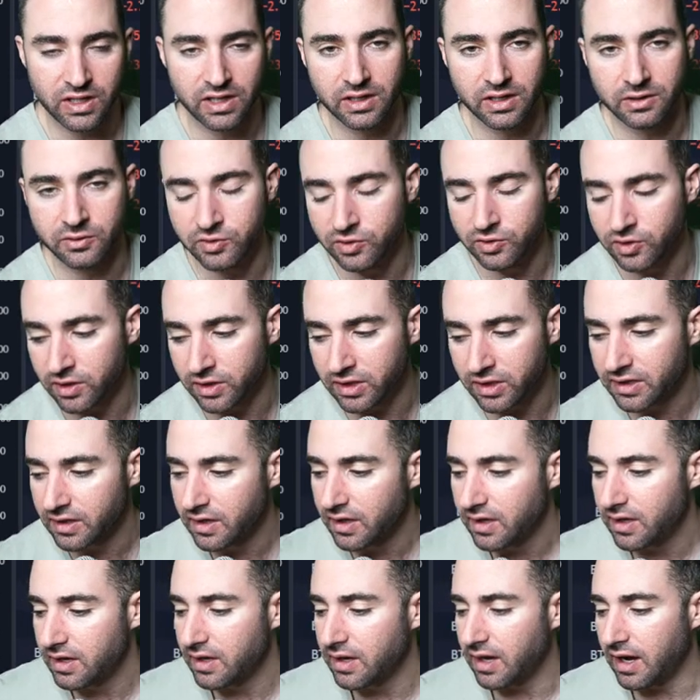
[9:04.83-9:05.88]
look,
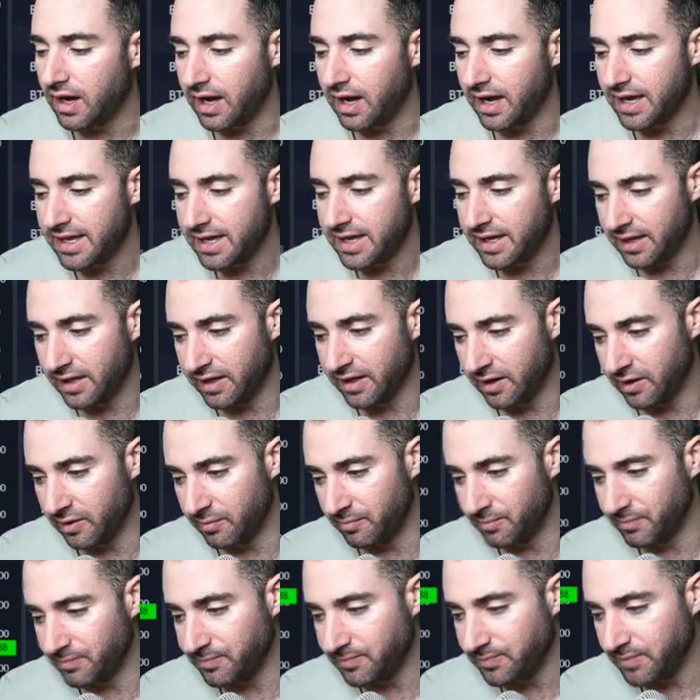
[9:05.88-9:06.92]

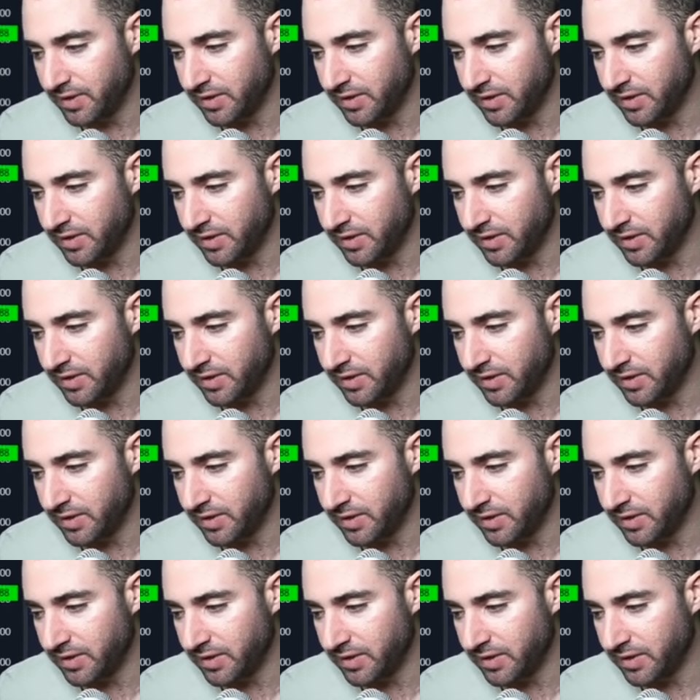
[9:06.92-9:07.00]
I'm